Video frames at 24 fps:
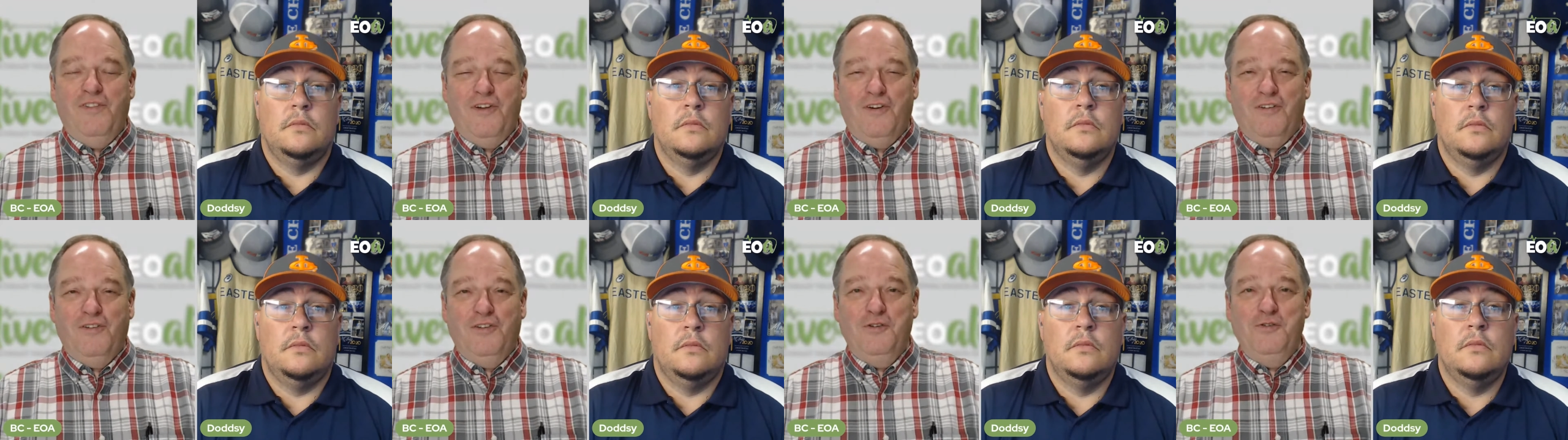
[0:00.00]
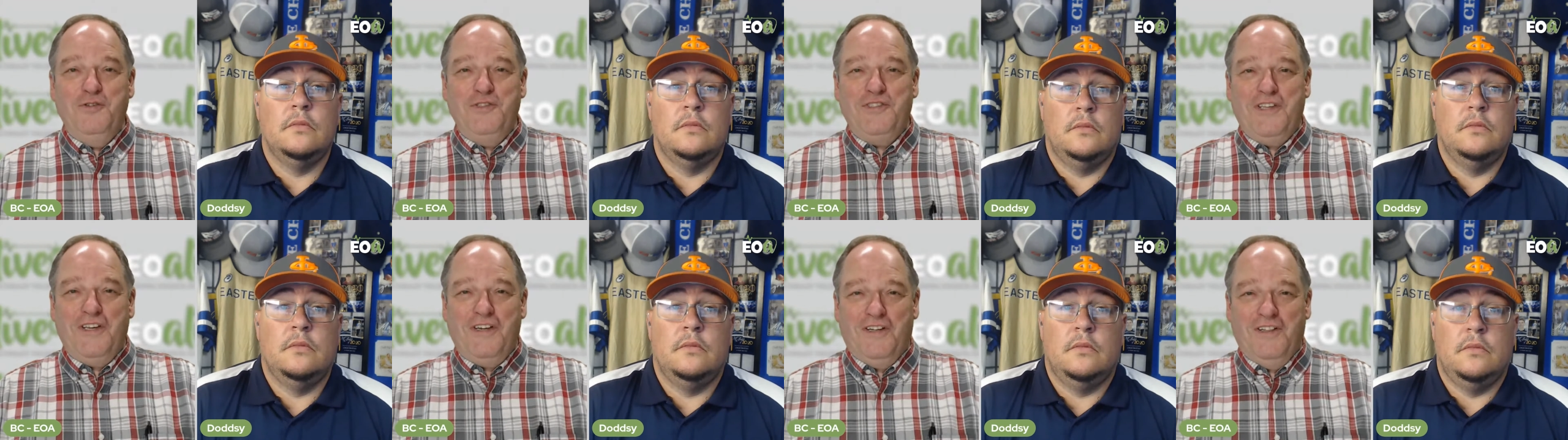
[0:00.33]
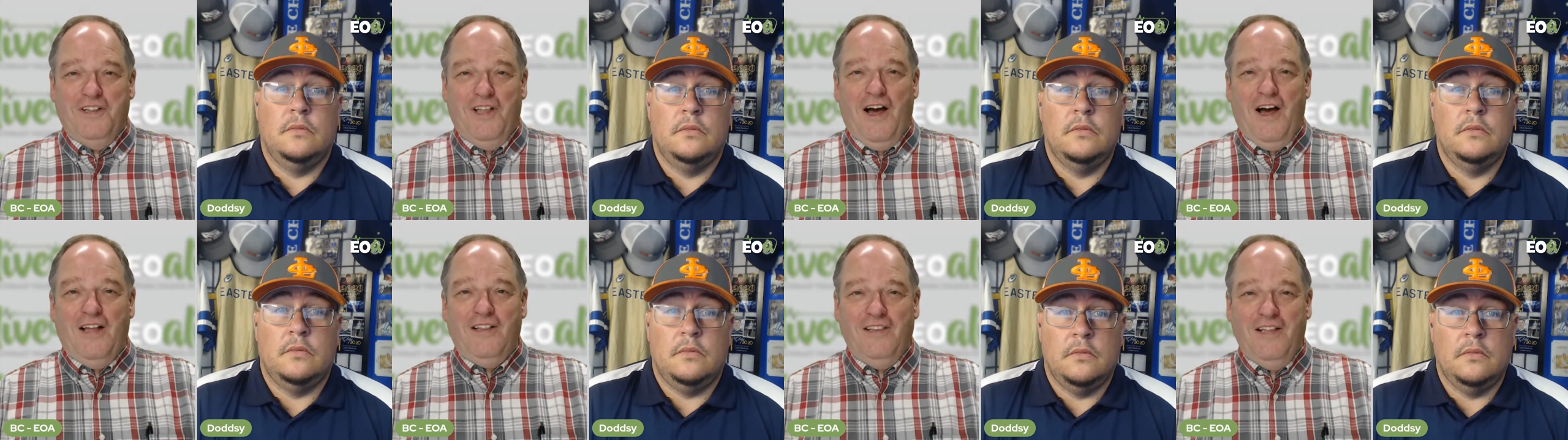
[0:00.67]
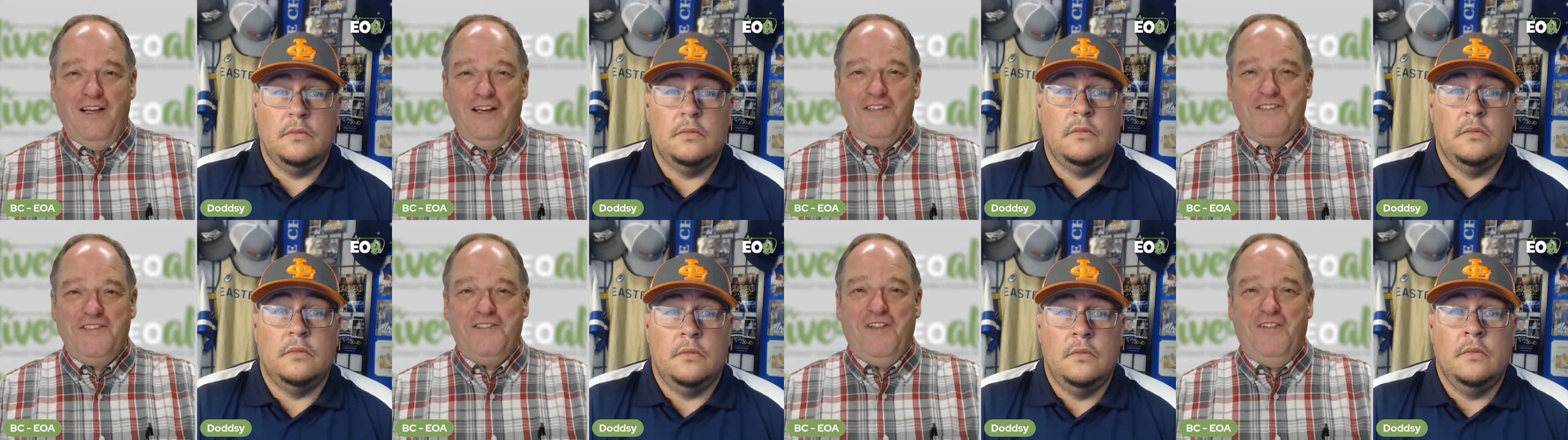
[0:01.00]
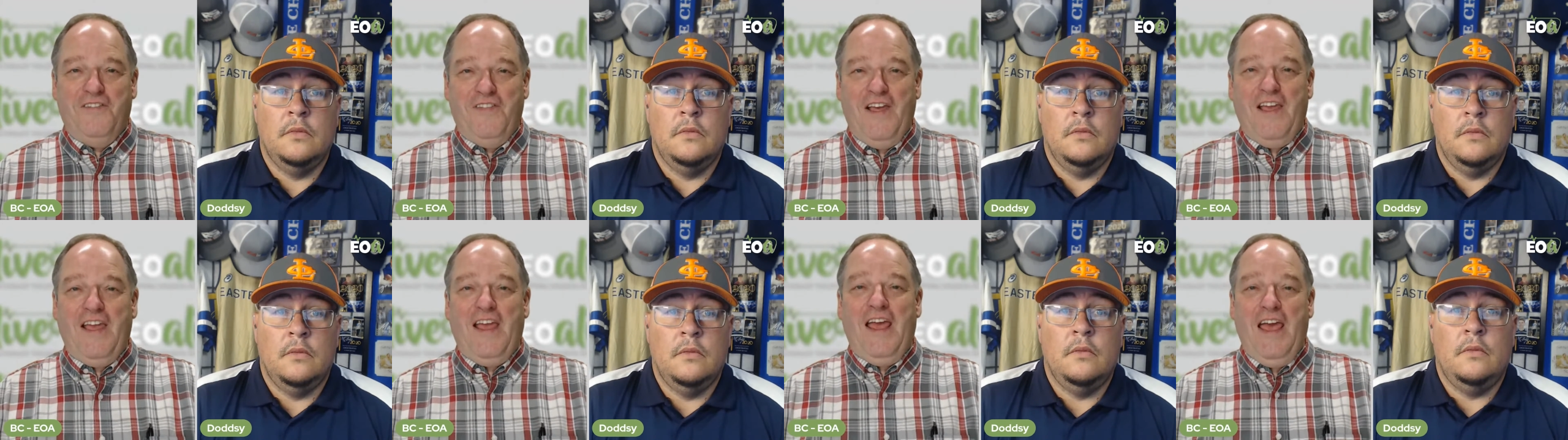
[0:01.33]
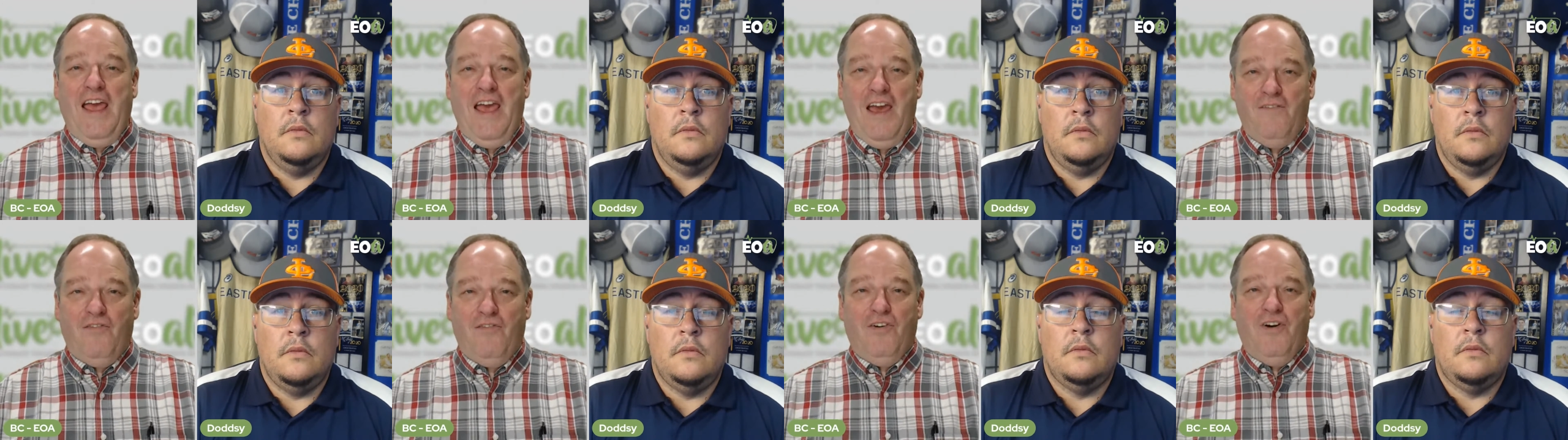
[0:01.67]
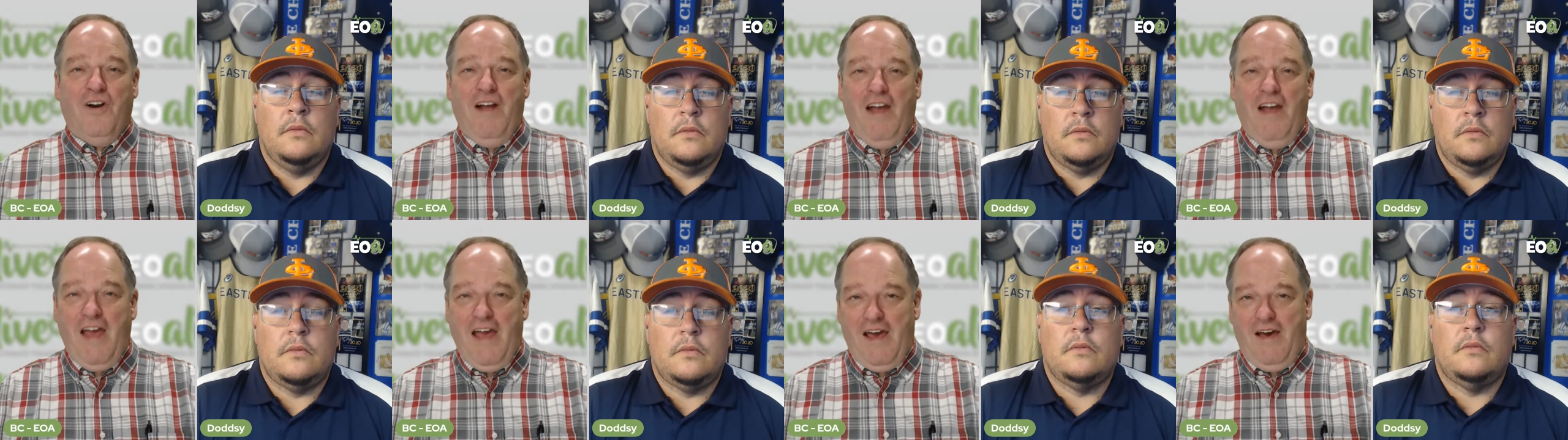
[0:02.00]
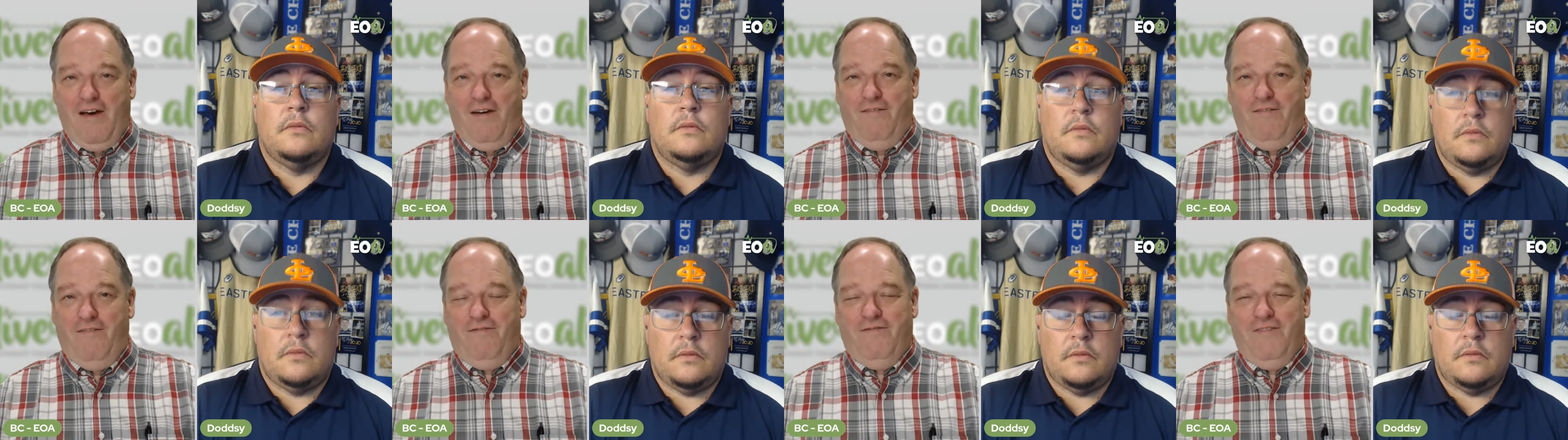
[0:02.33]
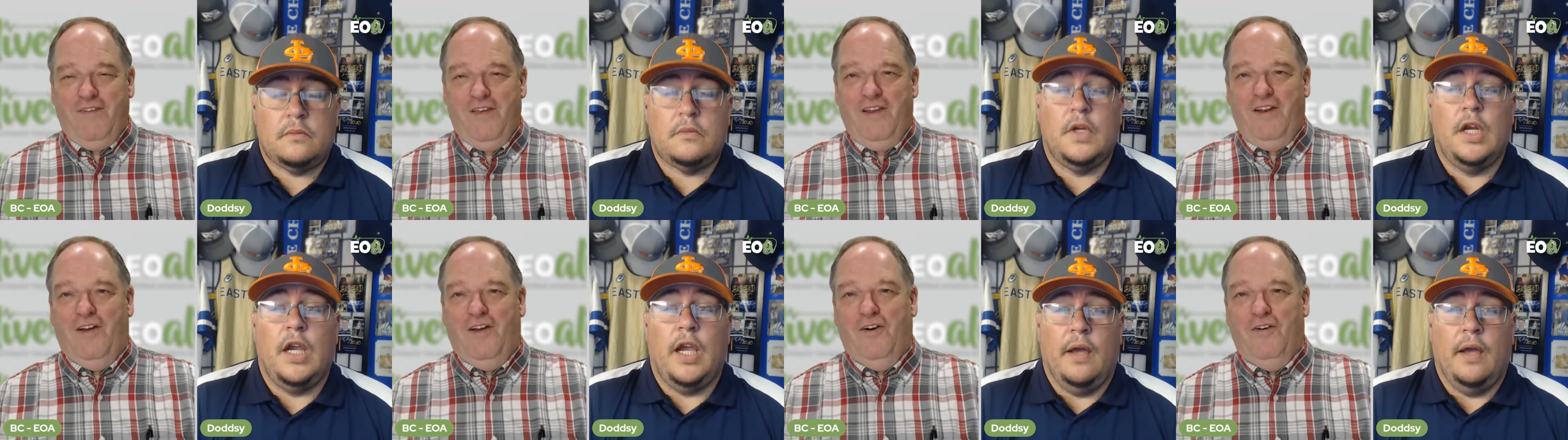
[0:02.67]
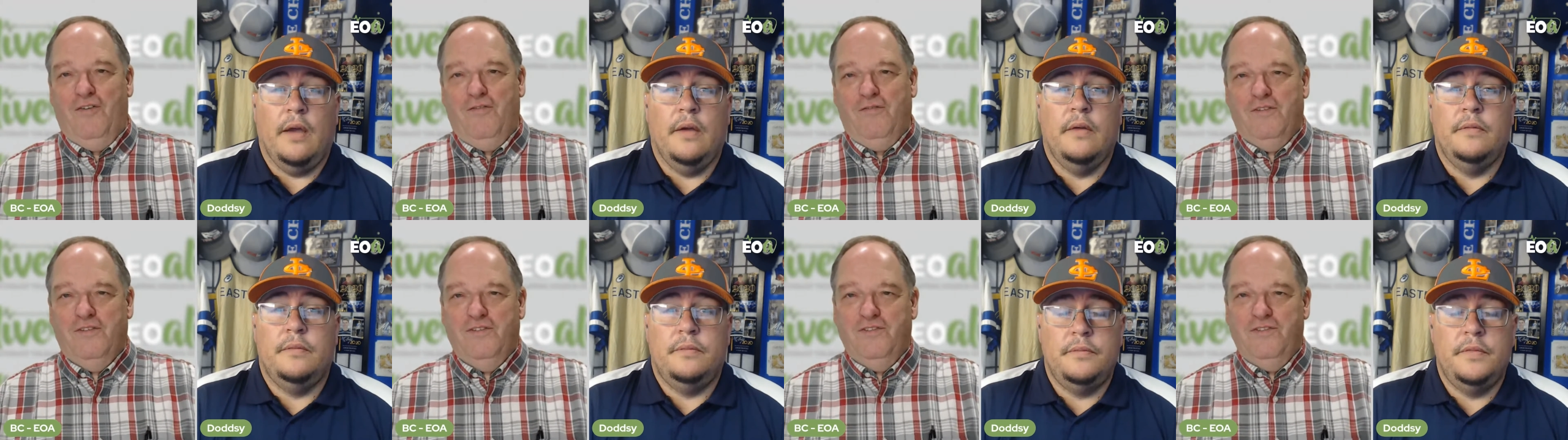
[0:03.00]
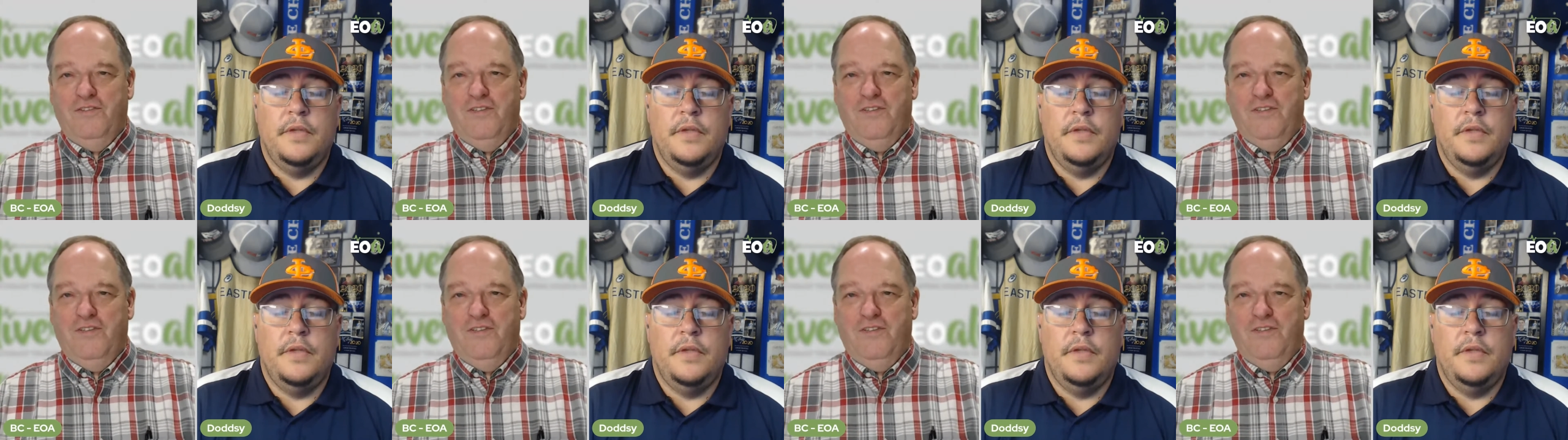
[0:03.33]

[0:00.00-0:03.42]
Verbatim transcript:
Speaker 1: they're losing a lot less than they ever have. You know. Yeah.